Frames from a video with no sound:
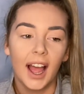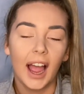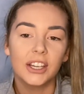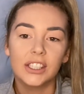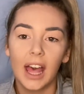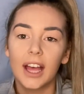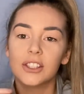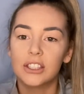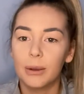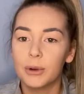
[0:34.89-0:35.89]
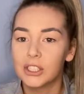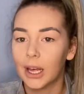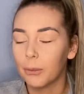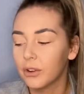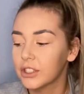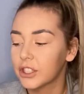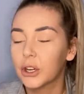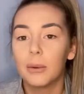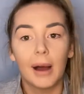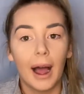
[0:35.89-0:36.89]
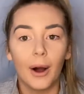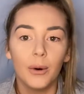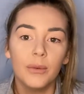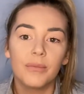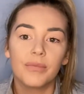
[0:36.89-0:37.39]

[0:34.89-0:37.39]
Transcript: I just had so much that wanted to come out.